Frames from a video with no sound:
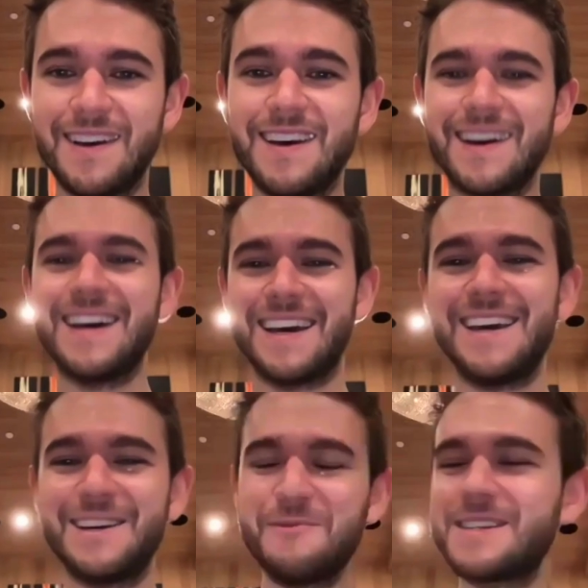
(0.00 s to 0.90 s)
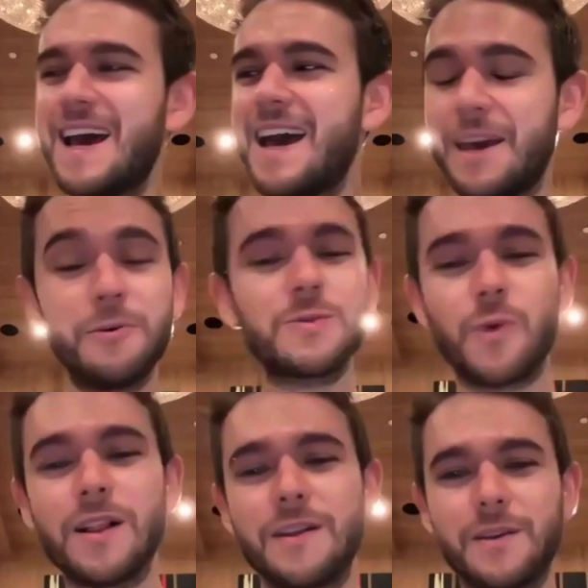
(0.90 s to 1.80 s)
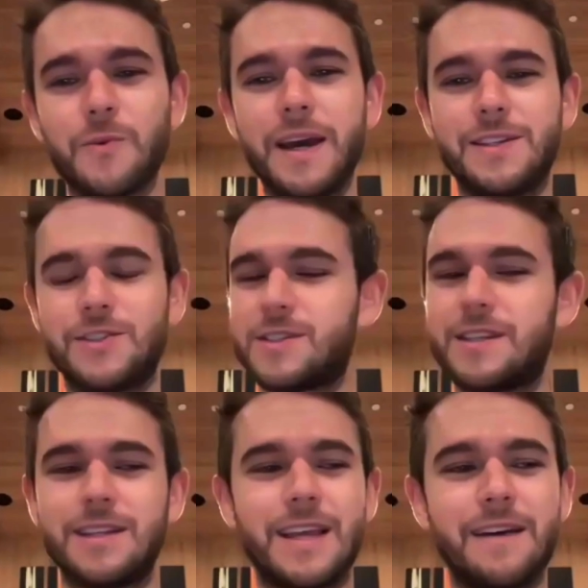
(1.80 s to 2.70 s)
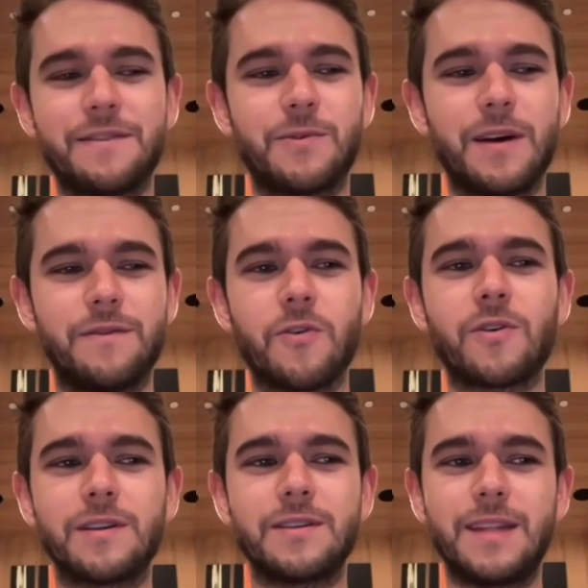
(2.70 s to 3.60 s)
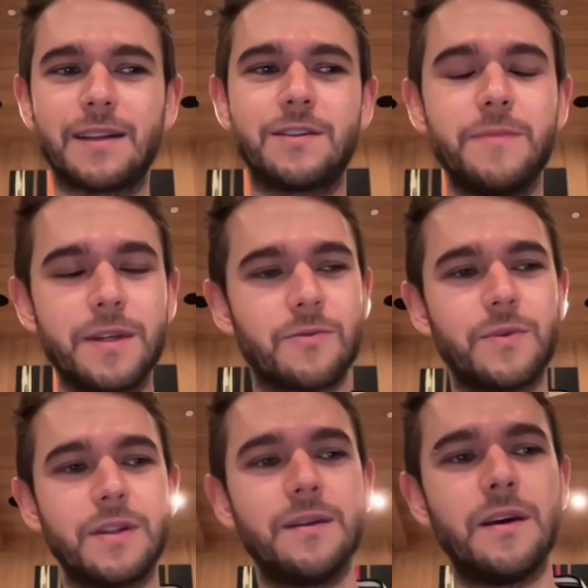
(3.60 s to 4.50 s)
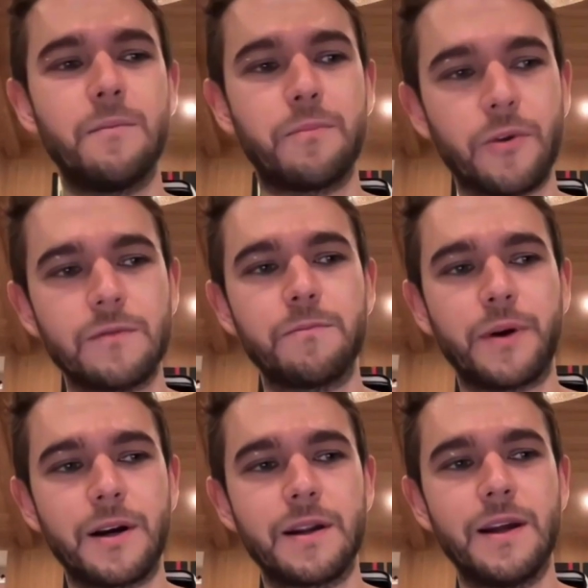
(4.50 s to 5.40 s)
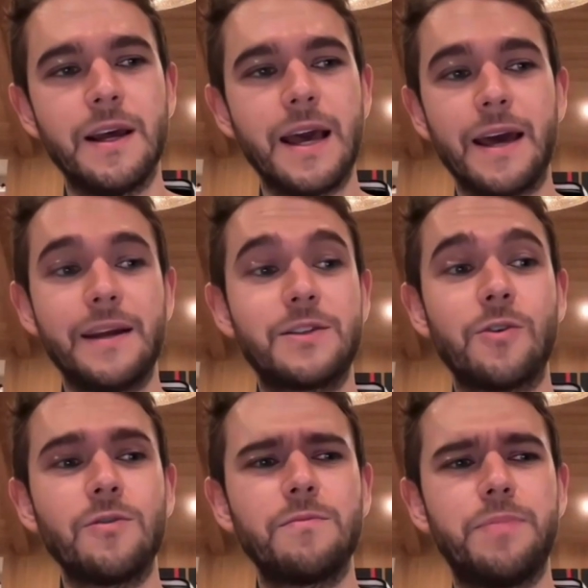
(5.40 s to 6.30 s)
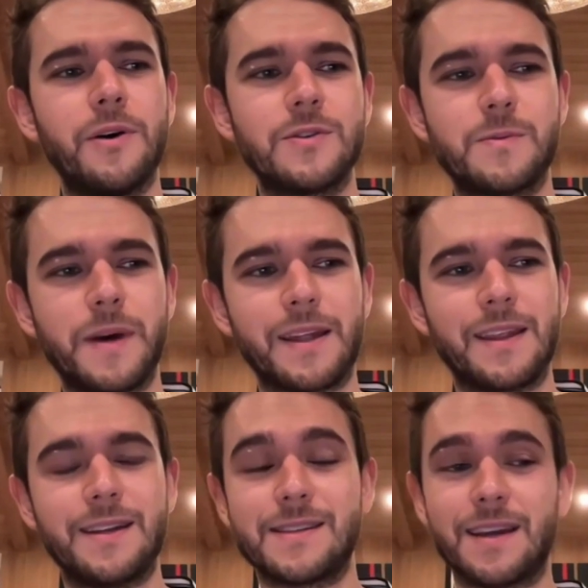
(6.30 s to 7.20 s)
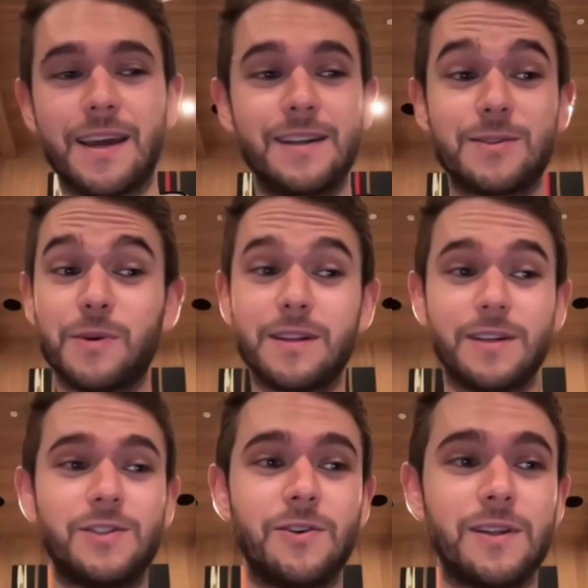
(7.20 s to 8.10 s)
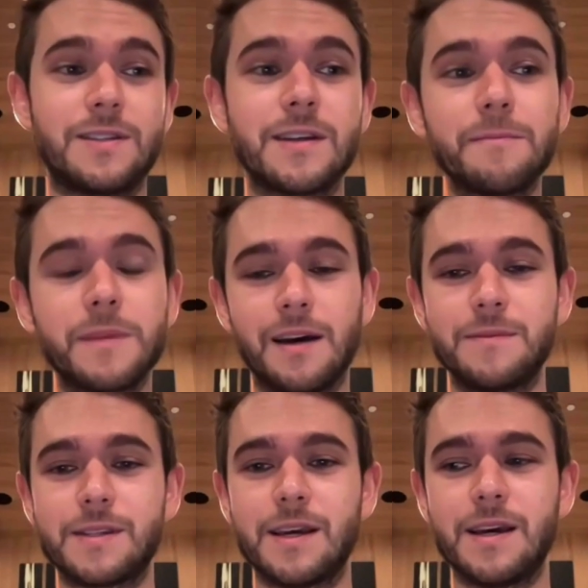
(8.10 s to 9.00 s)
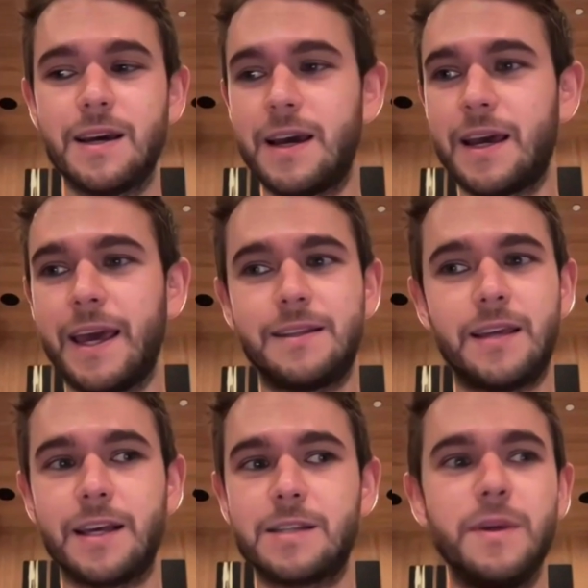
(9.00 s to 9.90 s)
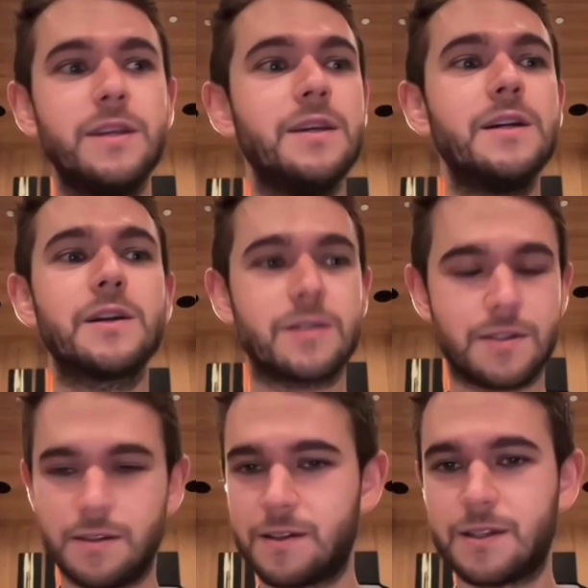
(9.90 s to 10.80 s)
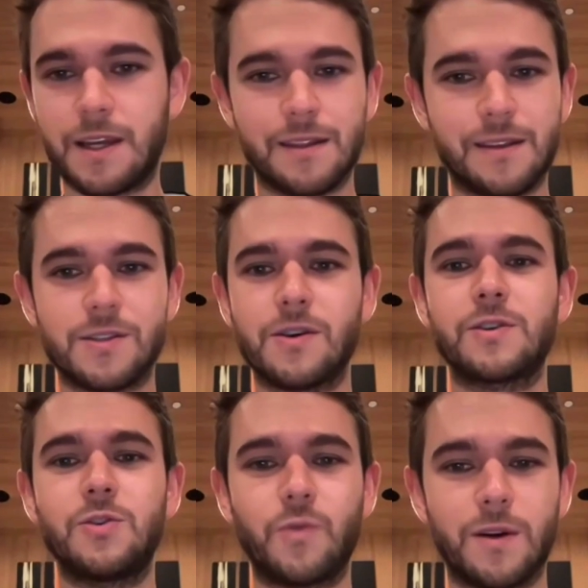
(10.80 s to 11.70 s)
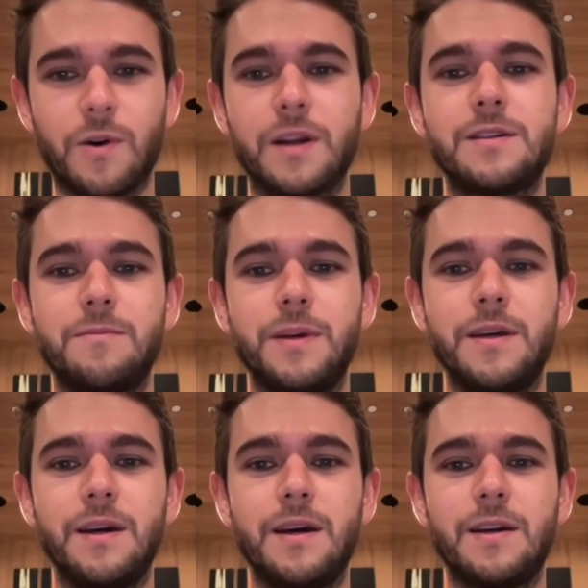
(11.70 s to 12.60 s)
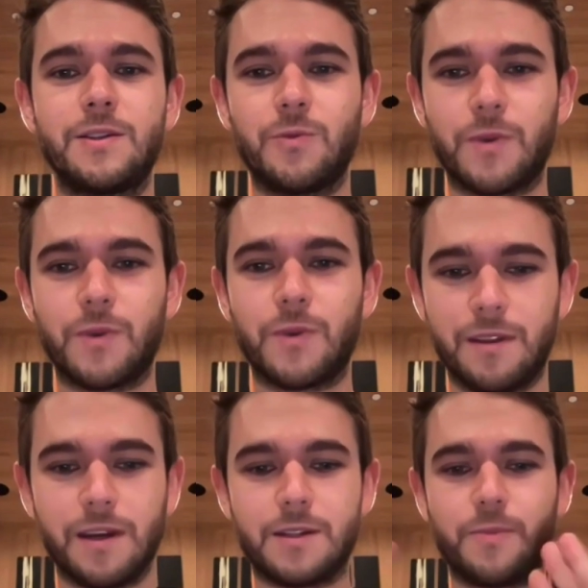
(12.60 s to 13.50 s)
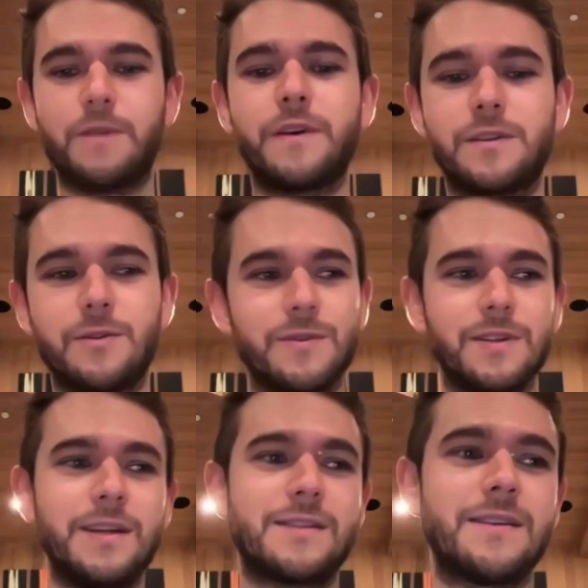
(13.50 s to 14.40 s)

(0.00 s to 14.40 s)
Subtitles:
Yeah. It was well on the way. It just didn't have the right vocal. And that to me is a really important part. And I told Bose back then, it's like, hey, I just want to let you know that sometimes it takes me years to get the song to where I want it to be, to where I think it's perfect to release.